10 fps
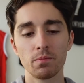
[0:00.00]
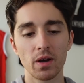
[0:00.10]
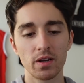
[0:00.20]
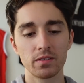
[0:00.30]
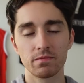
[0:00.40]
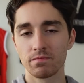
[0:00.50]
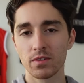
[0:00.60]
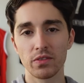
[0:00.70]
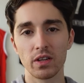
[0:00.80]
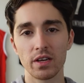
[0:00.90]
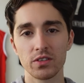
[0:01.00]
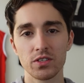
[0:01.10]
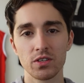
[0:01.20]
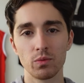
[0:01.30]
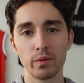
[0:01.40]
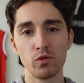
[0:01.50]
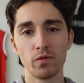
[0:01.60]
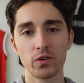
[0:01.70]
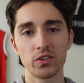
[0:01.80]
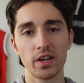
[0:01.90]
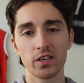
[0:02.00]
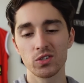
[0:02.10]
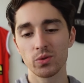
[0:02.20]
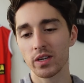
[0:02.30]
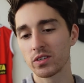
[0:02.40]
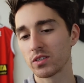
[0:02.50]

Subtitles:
but nonetheless, we move on to next week.